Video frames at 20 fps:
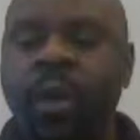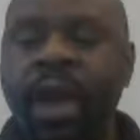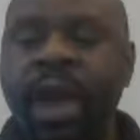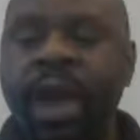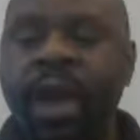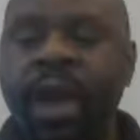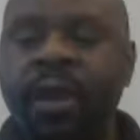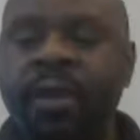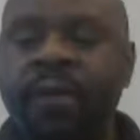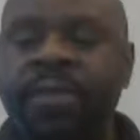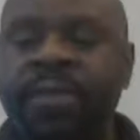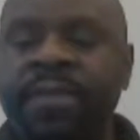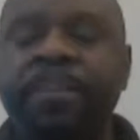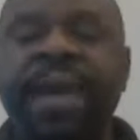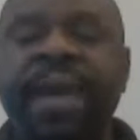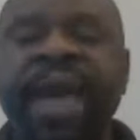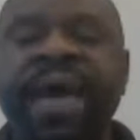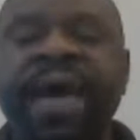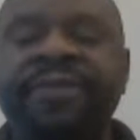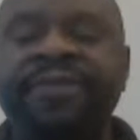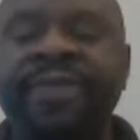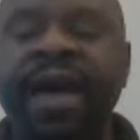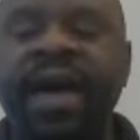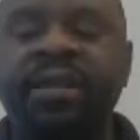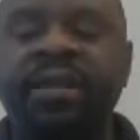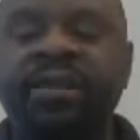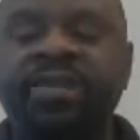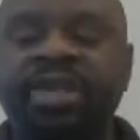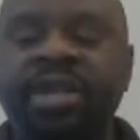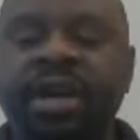where the
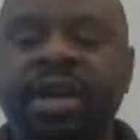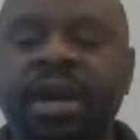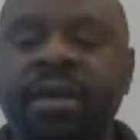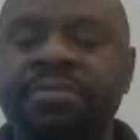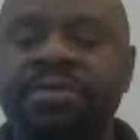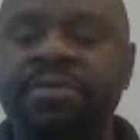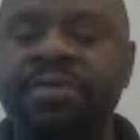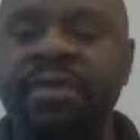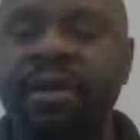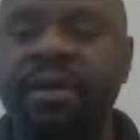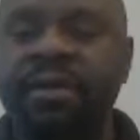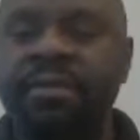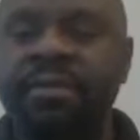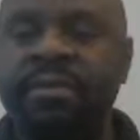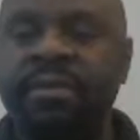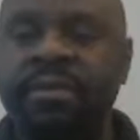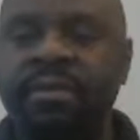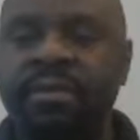pathology comes from.